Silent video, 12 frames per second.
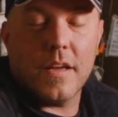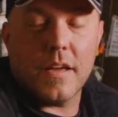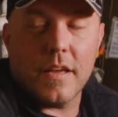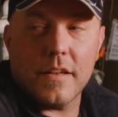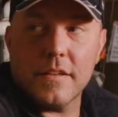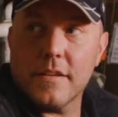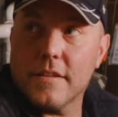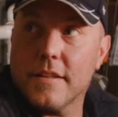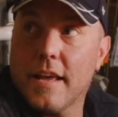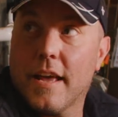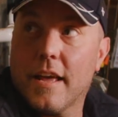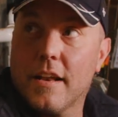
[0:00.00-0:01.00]
and
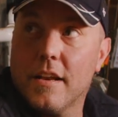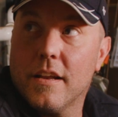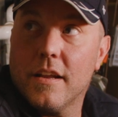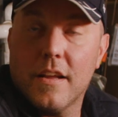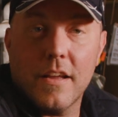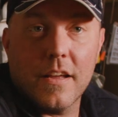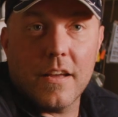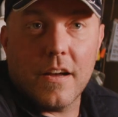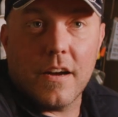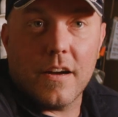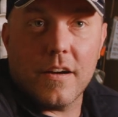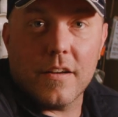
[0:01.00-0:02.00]
that
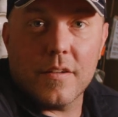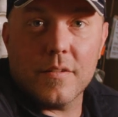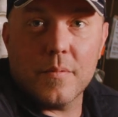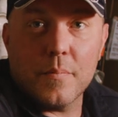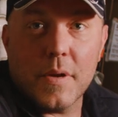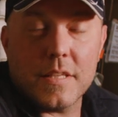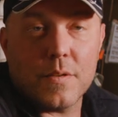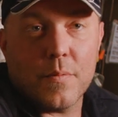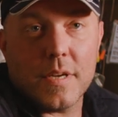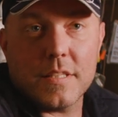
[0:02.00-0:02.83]
makes it way